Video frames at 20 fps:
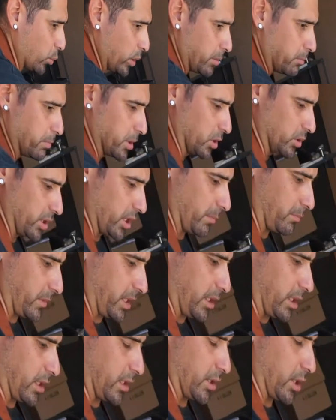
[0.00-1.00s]
we build up
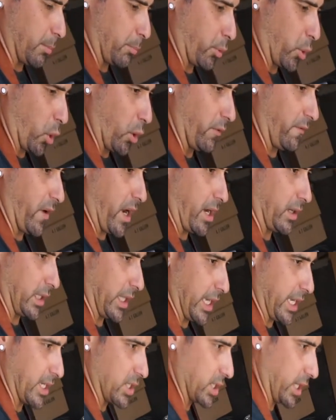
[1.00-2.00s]
the, the profile
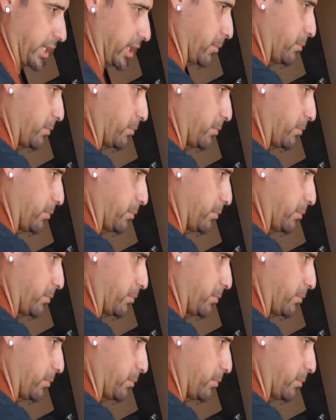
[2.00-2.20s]
edge like a